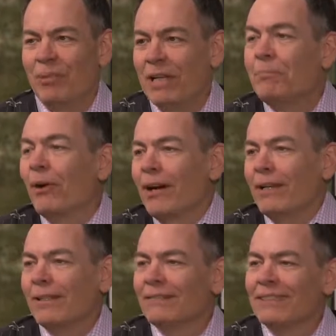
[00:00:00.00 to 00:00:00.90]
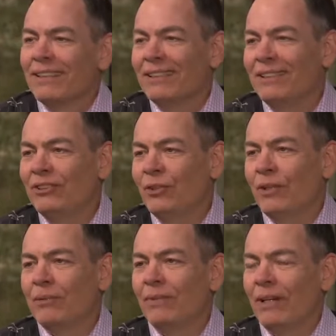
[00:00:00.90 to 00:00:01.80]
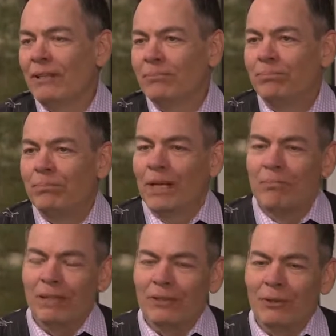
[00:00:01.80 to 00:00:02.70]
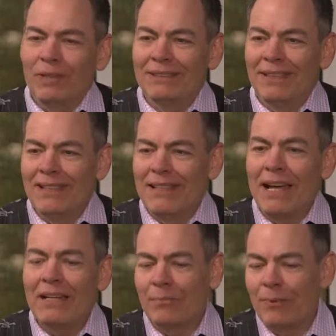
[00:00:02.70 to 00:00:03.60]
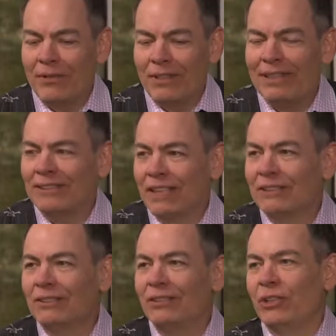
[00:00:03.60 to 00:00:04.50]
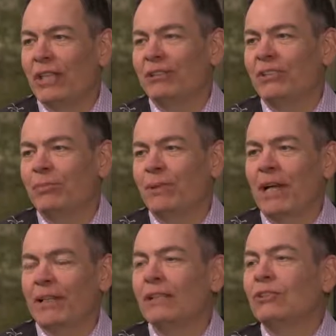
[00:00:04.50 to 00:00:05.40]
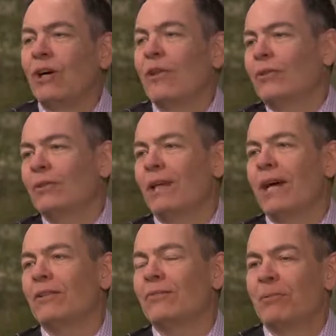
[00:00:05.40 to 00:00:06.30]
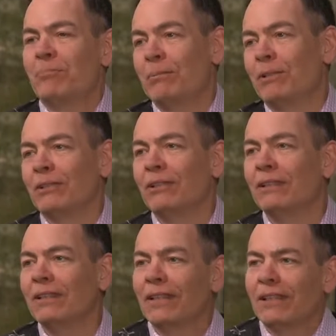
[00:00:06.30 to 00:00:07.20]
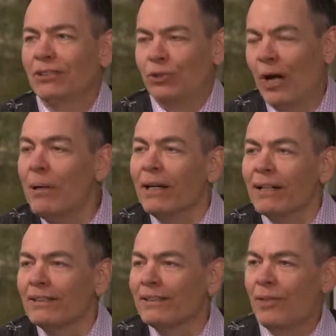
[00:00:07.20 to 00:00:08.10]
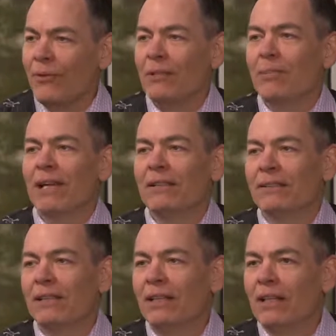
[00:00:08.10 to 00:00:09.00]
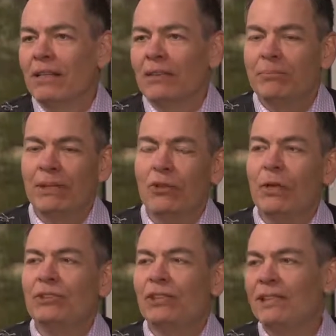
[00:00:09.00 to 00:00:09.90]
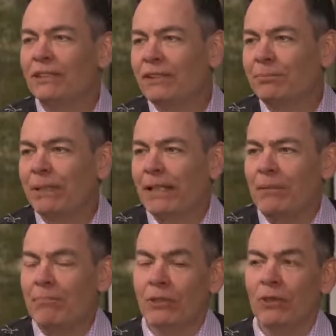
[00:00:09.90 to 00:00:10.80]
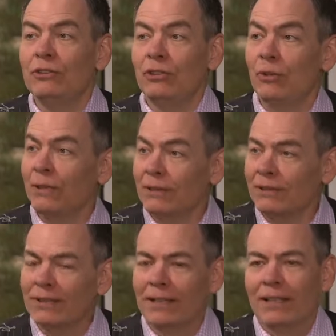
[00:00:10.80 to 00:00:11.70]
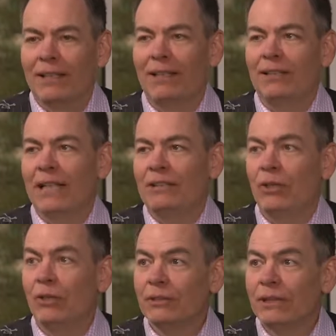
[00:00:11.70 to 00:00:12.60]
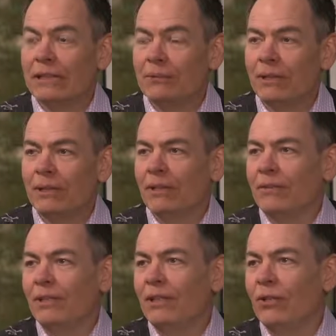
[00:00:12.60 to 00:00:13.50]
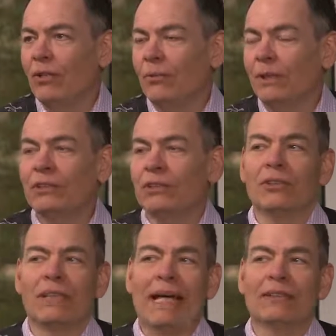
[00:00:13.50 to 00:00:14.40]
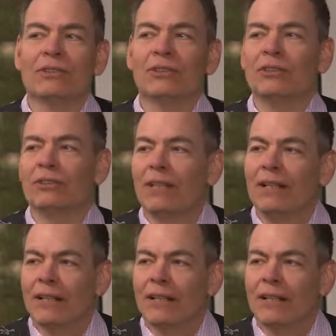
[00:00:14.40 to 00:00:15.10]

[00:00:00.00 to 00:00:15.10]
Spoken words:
Big party in Durham on Bitcoin's 9th birthday since the Genesis block. And it's gone through a lot of biblical drama. You think about it. The Bitcoin Jesus became Bitcoin Judas. You had the Old Testament of the original gangsters